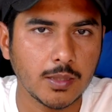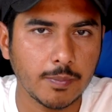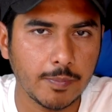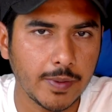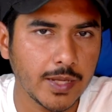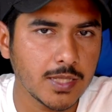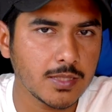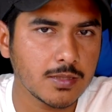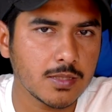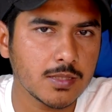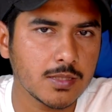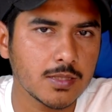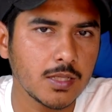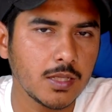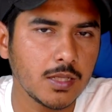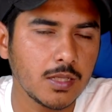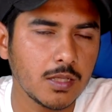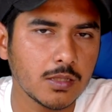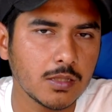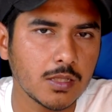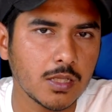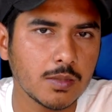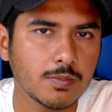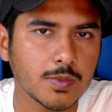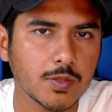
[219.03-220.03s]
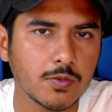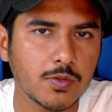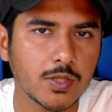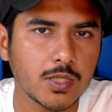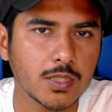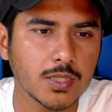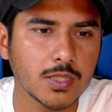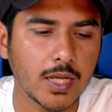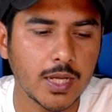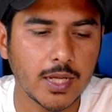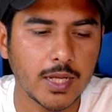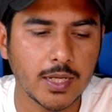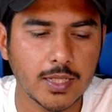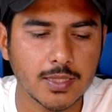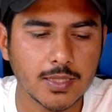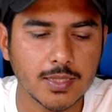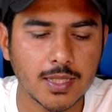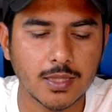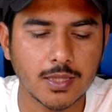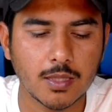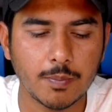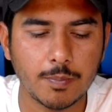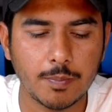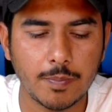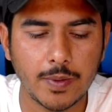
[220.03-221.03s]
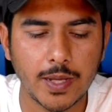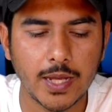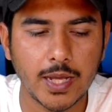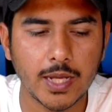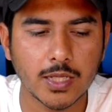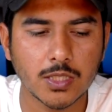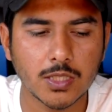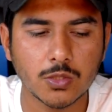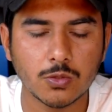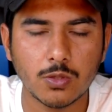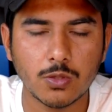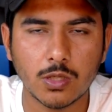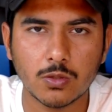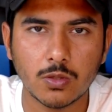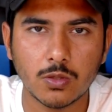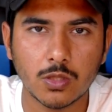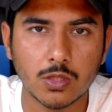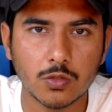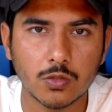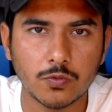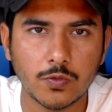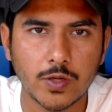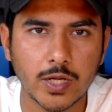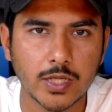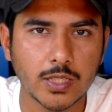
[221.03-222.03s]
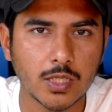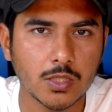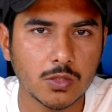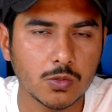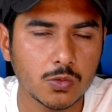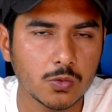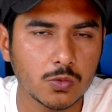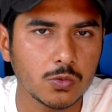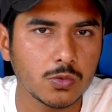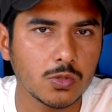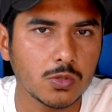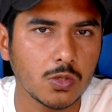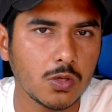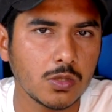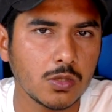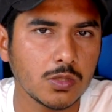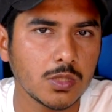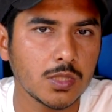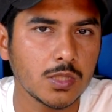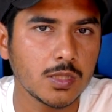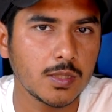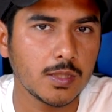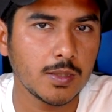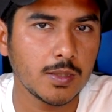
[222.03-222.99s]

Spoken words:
the best seen in terms of the design is at the back. You are going to find a two-tone